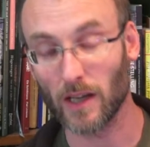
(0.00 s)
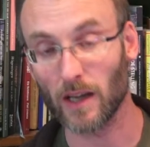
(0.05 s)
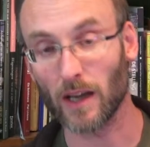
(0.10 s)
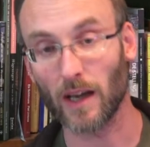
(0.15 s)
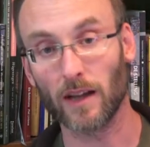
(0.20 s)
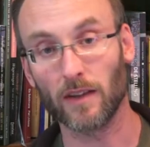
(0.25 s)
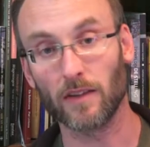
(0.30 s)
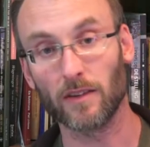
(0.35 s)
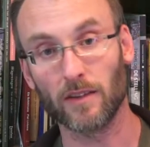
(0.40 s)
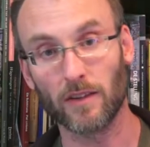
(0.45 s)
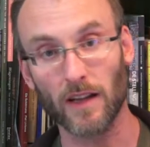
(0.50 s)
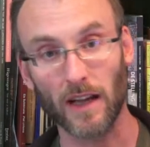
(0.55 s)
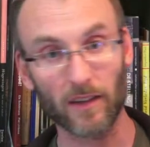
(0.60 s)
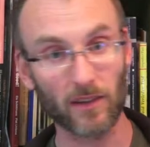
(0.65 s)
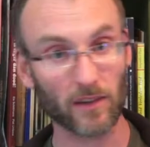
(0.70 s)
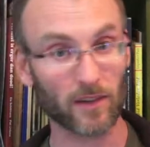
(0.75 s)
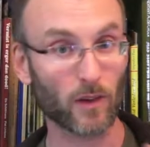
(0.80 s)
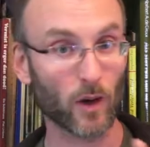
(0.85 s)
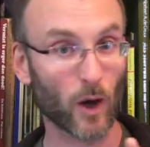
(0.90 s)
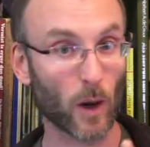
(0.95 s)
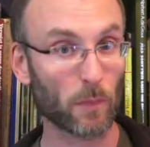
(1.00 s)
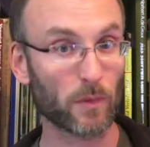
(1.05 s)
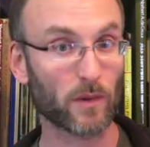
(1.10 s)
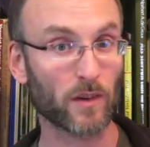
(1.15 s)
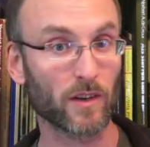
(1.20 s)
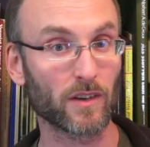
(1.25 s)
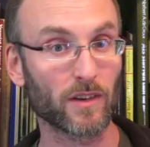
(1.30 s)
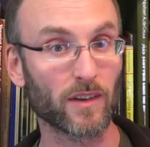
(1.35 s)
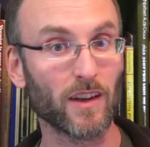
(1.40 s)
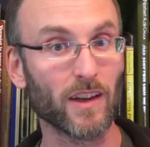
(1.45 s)
And that
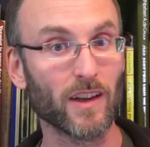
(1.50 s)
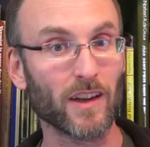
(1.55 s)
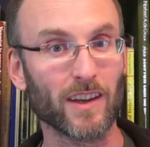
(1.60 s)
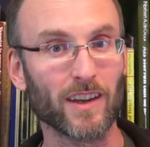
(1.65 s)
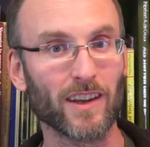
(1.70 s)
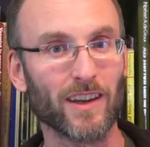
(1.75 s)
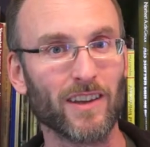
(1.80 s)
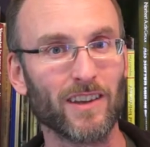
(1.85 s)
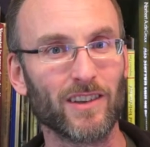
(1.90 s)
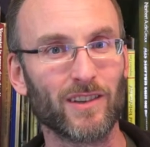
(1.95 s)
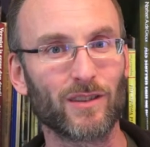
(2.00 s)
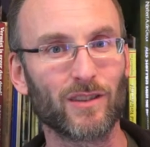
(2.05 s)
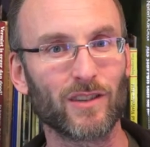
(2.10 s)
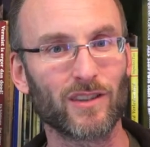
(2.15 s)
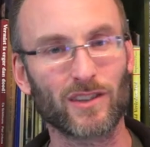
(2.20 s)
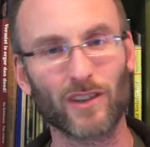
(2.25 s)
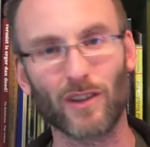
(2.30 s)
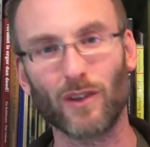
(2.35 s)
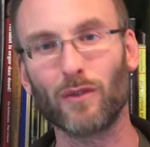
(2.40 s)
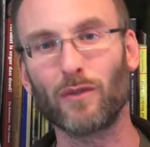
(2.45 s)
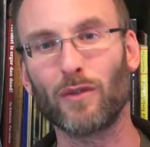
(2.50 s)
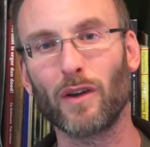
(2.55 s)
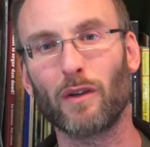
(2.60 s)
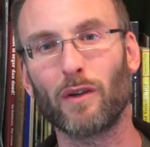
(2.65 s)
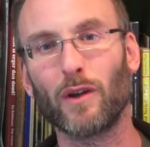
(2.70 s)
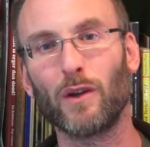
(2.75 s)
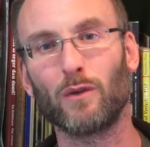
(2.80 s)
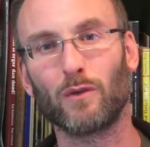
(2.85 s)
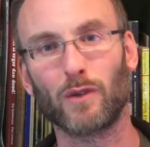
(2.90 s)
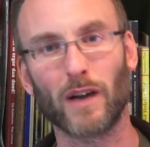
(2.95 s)
option is still
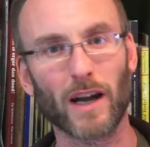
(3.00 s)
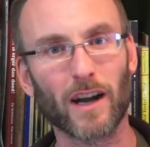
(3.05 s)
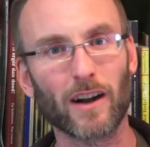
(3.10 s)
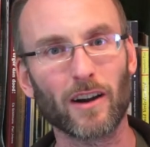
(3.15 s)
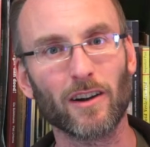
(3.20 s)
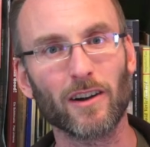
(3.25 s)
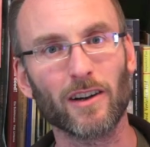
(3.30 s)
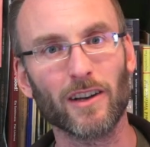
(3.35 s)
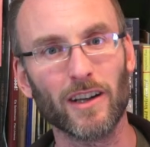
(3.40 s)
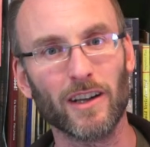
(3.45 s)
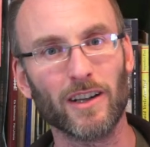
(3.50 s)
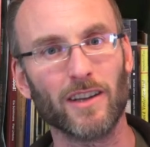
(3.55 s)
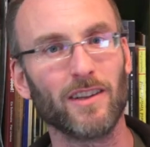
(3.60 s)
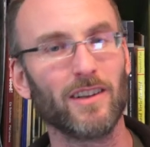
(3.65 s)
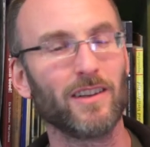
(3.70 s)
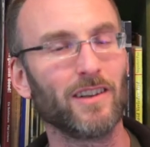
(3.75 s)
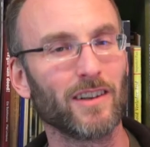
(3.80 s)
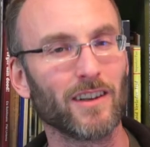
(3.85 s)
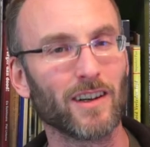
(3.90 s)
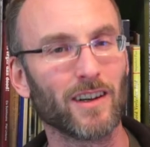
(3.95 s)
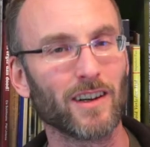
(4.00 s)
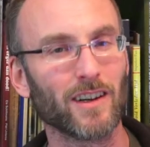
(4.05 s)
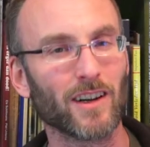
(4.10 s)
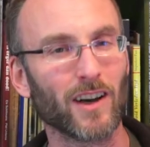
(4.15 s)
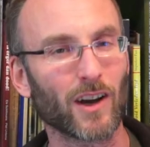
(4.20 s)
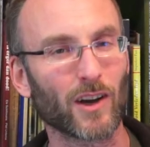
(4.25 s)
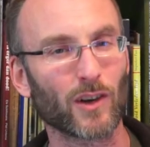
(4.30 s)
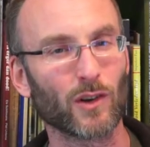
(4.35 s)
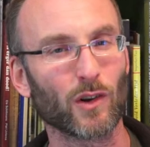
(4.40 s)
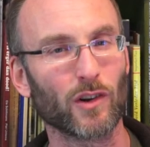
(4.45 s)
very rare in
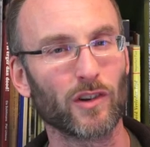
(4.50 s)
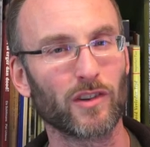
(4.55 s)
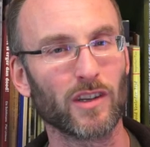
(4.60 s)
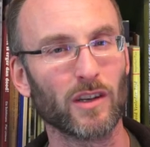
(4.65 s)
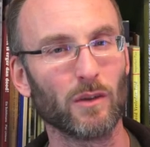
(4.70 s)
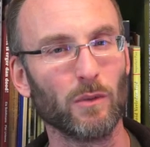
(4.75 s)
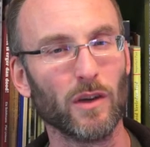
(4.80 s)
archaeology.